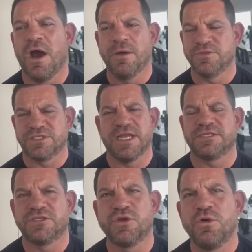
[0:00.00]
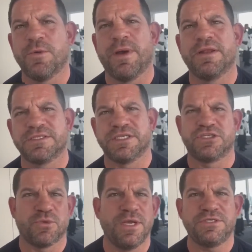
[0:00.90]
I'm just there to talk about the
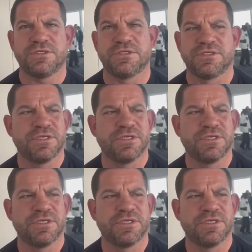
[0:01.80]
situations.